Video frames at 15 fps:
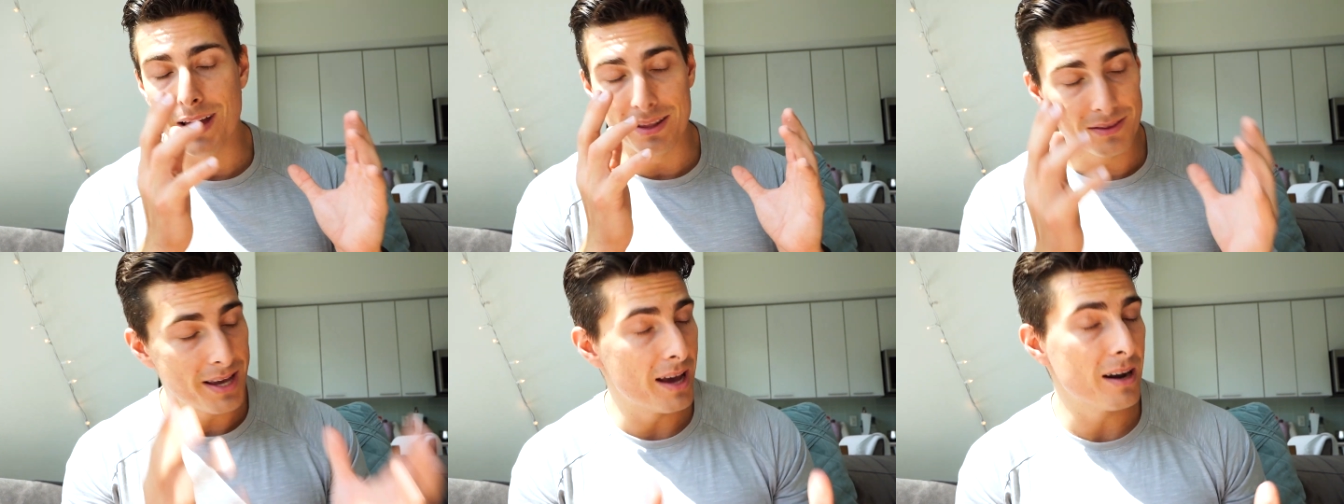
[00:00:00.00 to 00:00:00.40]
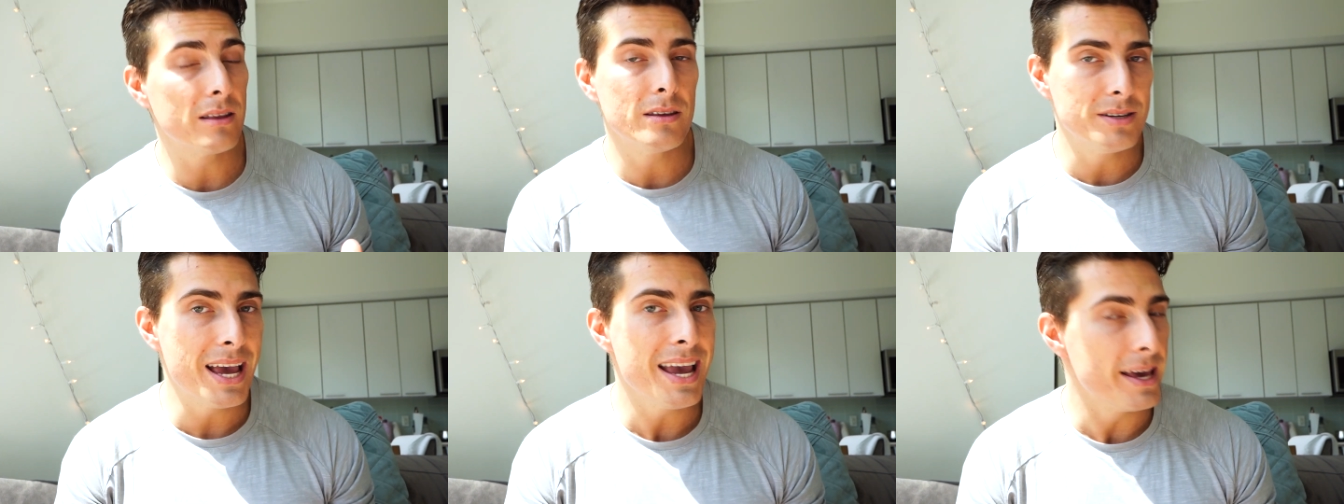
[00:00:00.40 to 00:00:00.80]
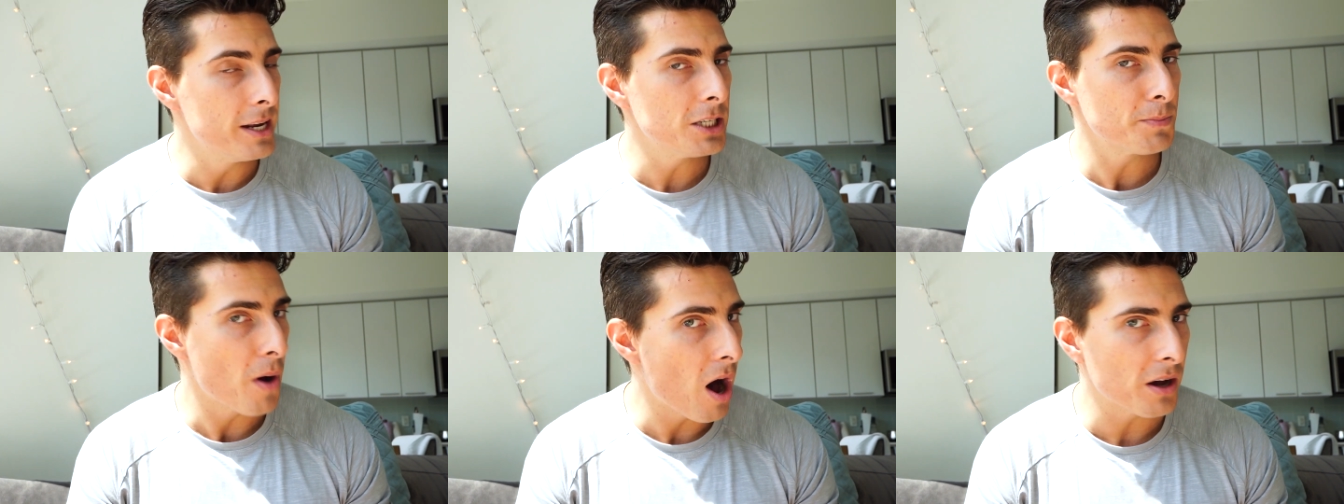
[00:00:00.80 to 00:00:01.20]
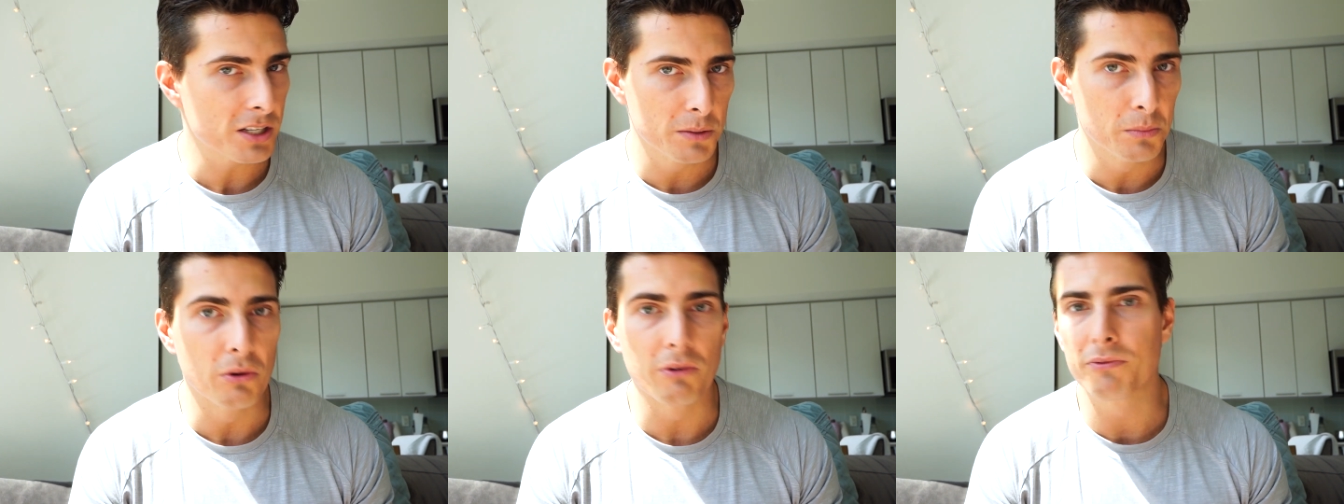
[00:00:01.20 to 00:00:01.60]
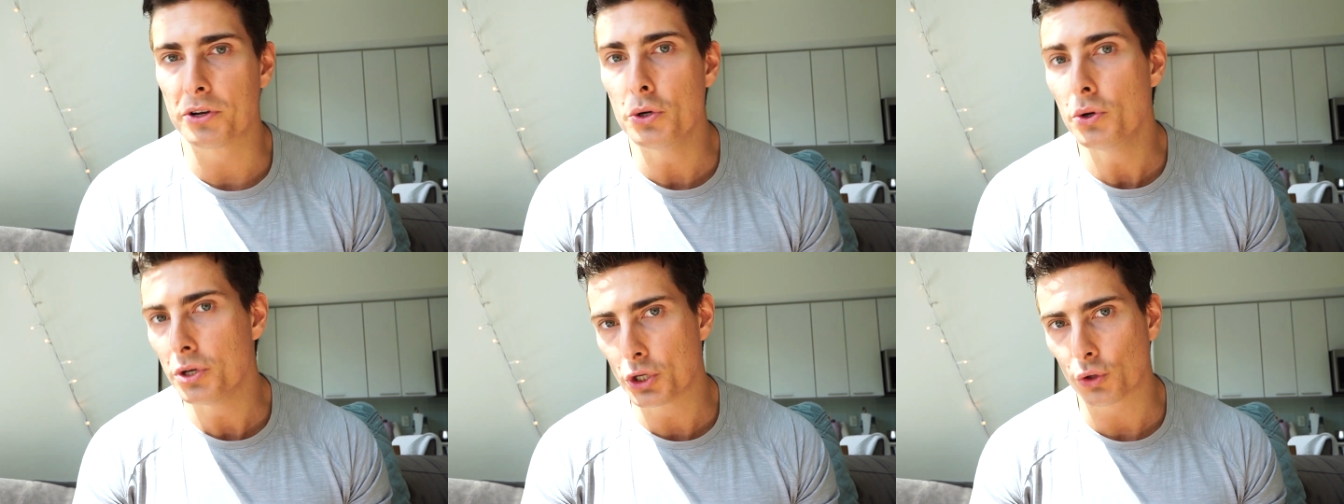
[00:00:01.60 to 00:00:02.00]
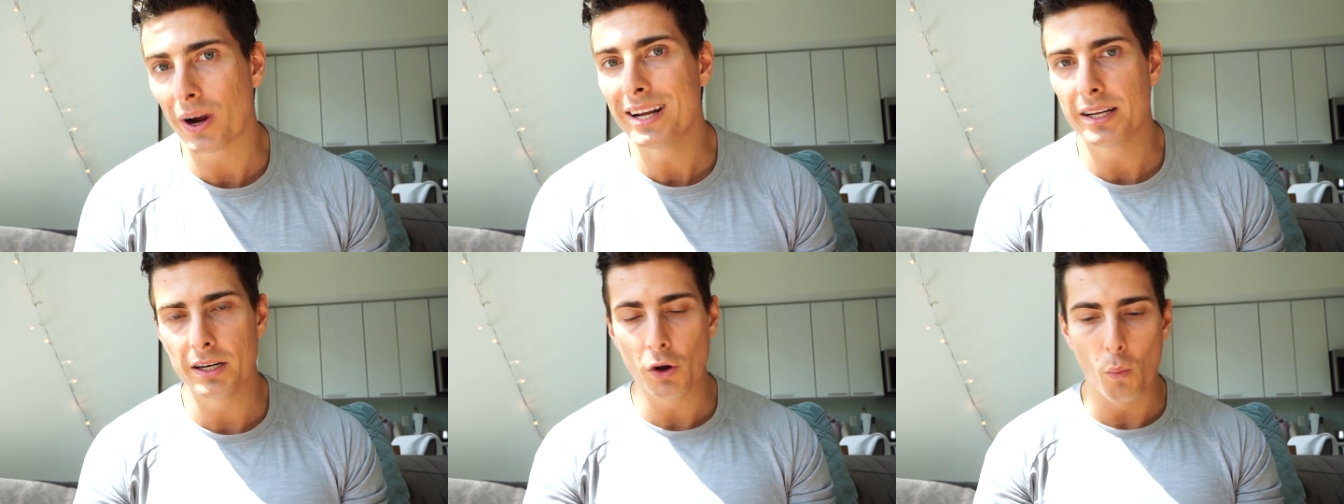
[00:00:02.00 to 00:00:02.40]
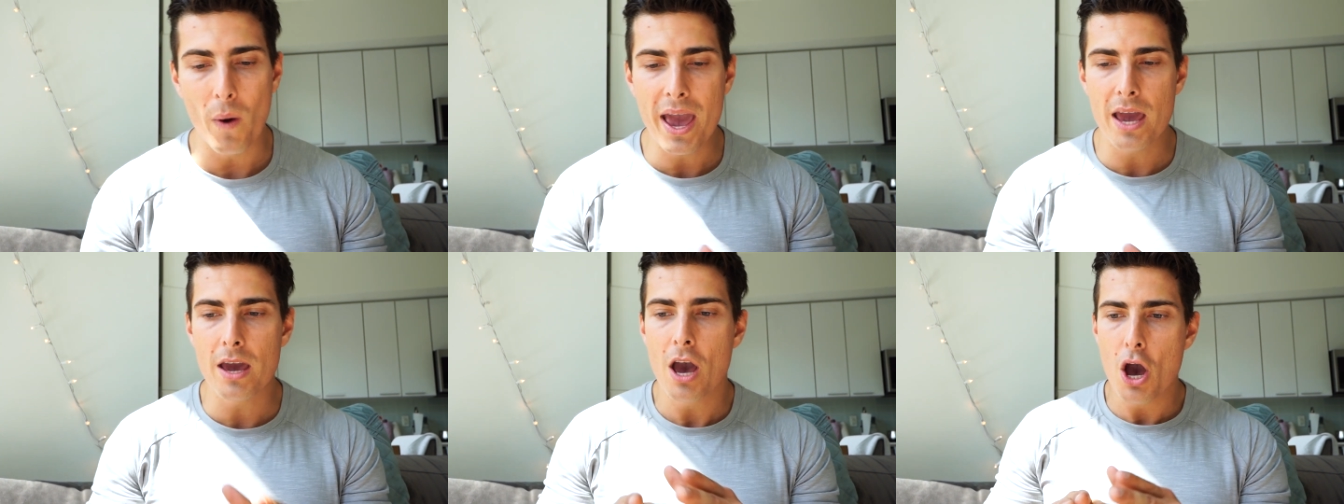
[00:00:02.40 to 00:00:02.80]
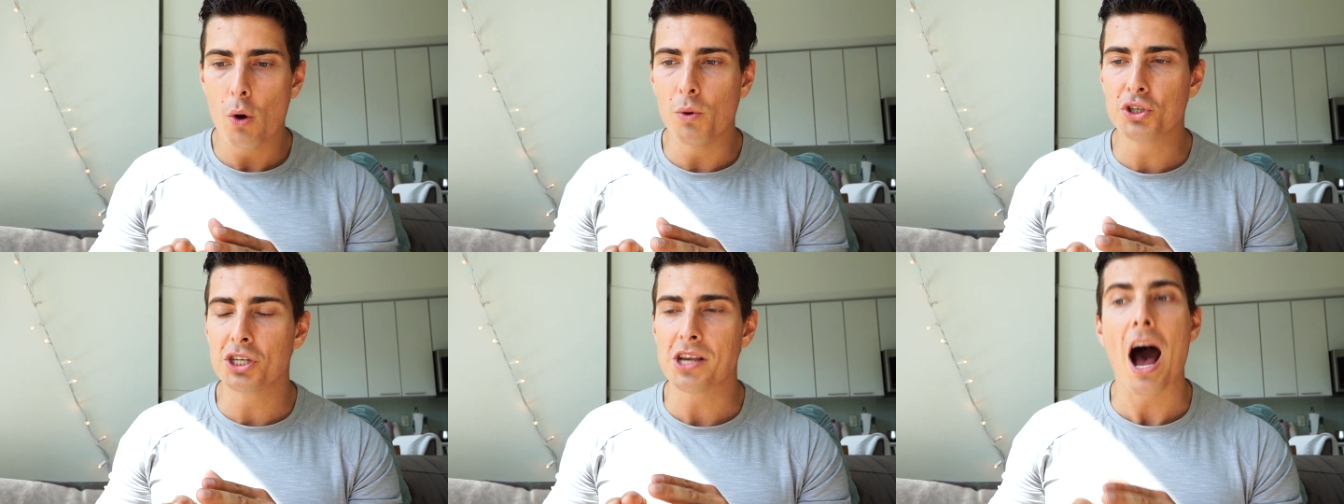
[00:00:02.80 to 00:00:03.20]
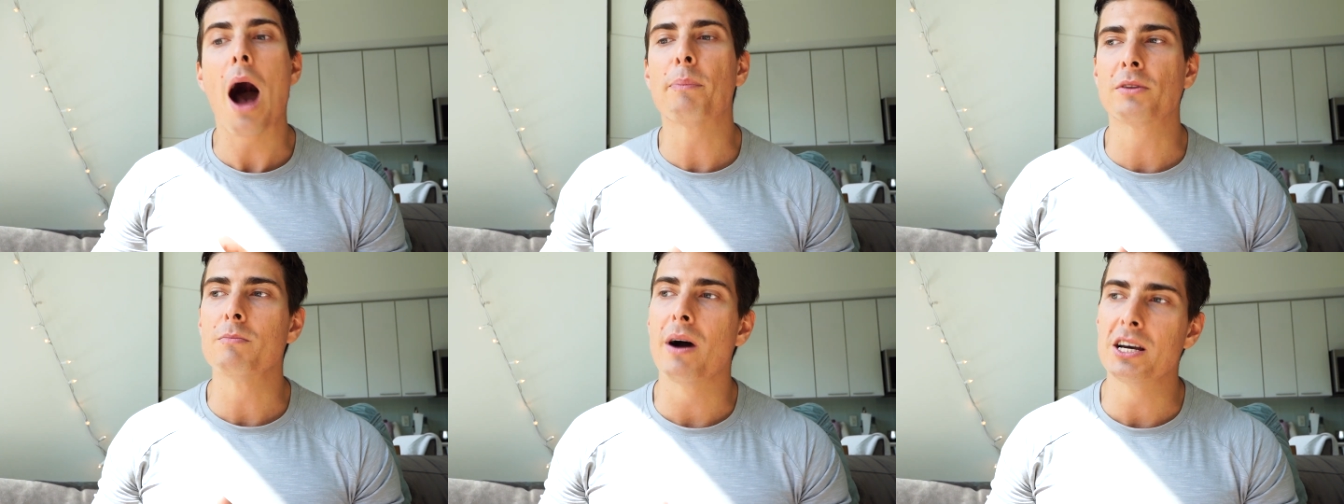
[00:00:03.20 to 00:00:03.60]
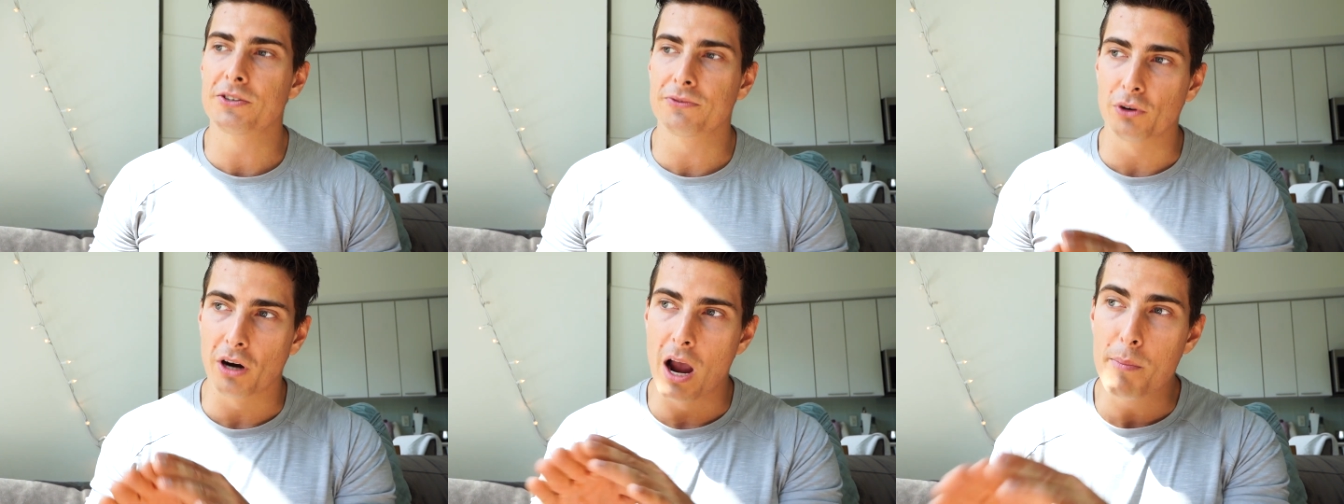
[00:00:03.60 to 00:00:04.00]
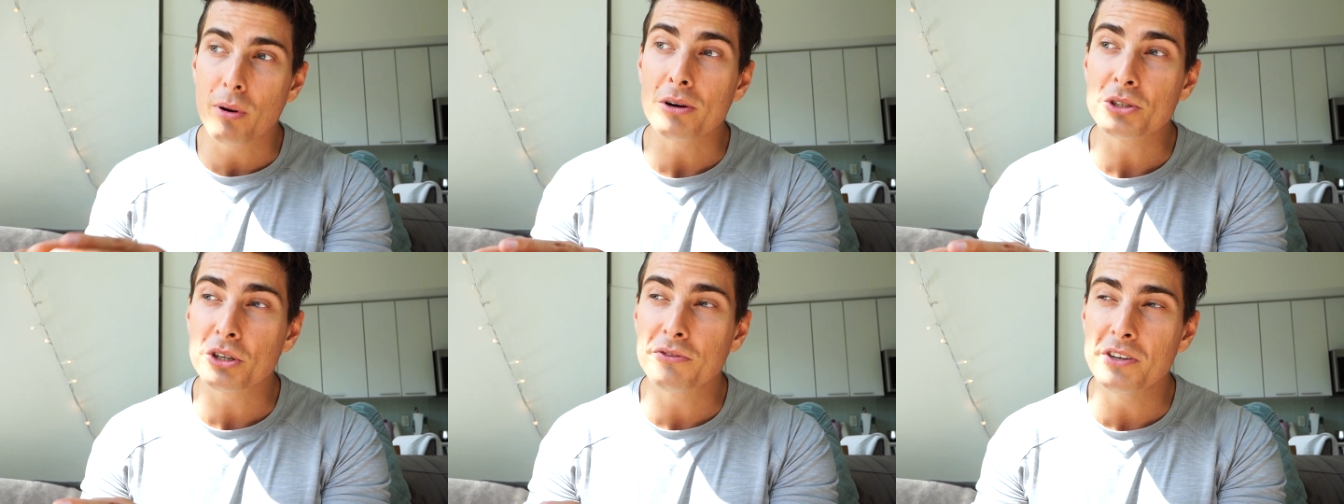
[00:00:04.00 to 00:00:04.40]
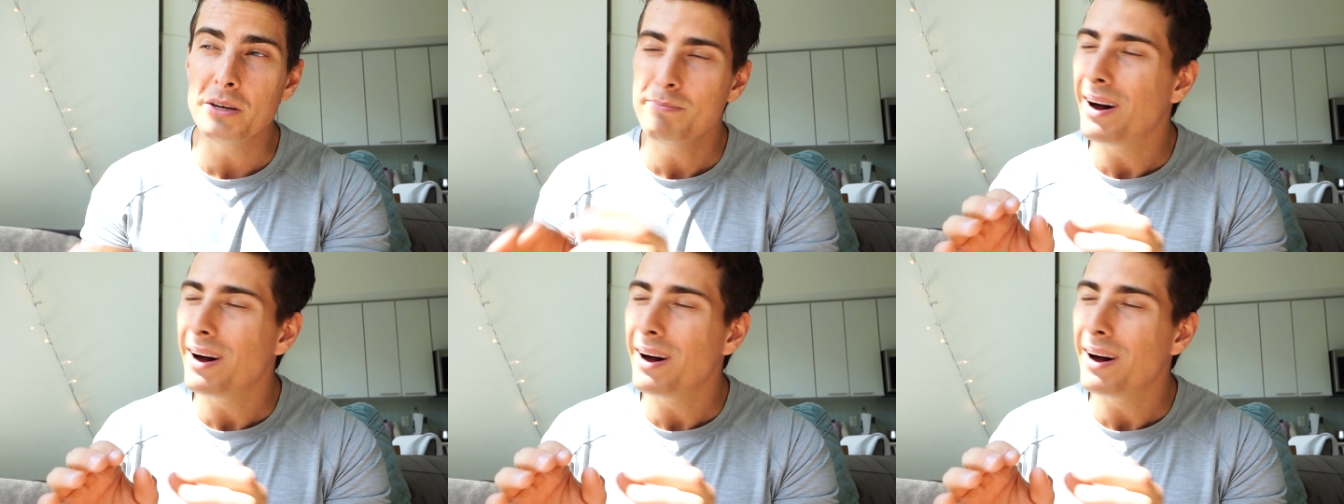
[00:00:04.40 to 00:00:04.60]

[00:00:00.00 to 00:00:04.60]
At the end of the day, it is possible for you to train in a way which is optimized for hypertrophy,